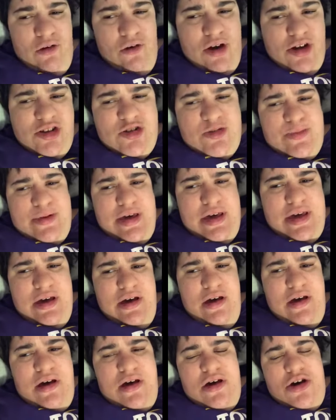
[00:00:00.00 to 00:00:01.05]
going to be
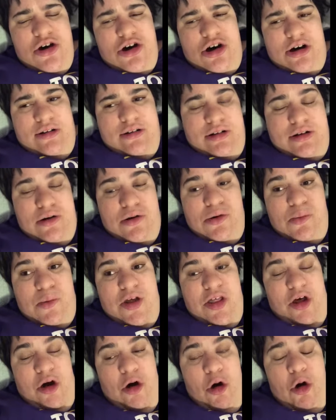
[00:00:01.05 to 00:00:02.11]
alone
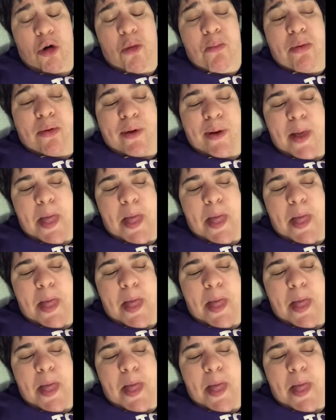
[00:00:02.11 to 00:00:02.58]
with Hope